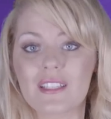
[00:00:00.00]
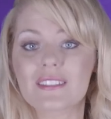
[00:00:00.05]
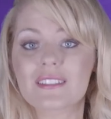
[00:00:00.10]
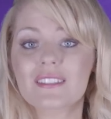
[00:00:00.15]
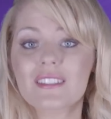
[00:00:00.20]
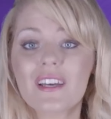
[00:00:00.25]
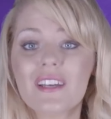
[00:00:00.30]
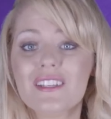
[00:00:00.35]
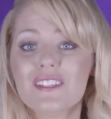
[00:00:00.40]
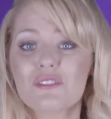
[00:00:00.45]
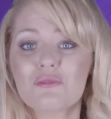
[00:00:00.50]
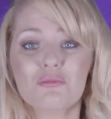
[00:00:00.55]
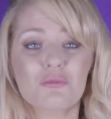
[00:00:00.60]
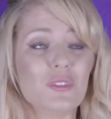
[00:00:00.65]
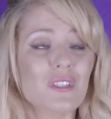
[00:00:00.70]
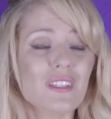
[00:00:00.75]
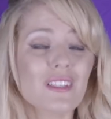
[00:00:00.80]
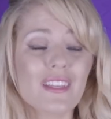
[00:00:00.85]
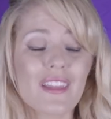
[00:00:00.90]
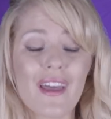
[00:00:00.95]
and science
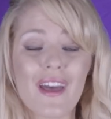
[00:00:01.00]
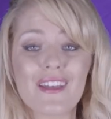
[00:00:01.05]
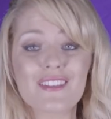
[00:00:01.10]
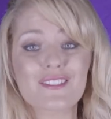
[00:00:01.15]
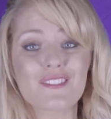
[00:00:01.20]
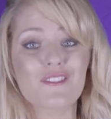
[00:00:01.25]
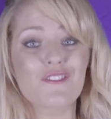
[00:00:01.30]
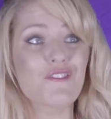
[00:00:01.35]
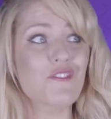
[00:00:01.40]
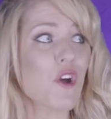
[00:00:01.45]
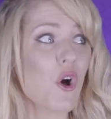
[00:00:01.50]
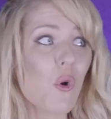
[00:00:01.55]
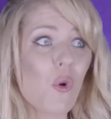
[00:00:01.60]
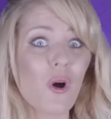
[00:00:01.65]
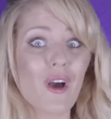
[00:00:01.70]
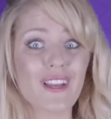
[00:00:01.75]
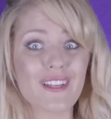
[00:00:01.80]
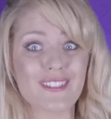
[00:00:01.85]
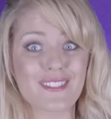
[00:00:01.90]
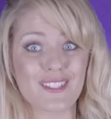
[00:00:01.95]
really has no
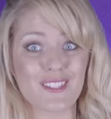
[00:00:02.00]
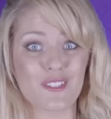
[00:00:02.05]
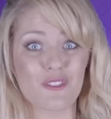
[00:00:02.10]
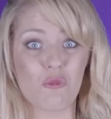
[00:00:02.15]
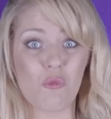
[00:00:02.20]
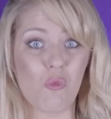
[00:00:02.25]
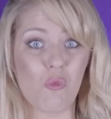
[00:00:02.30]
idea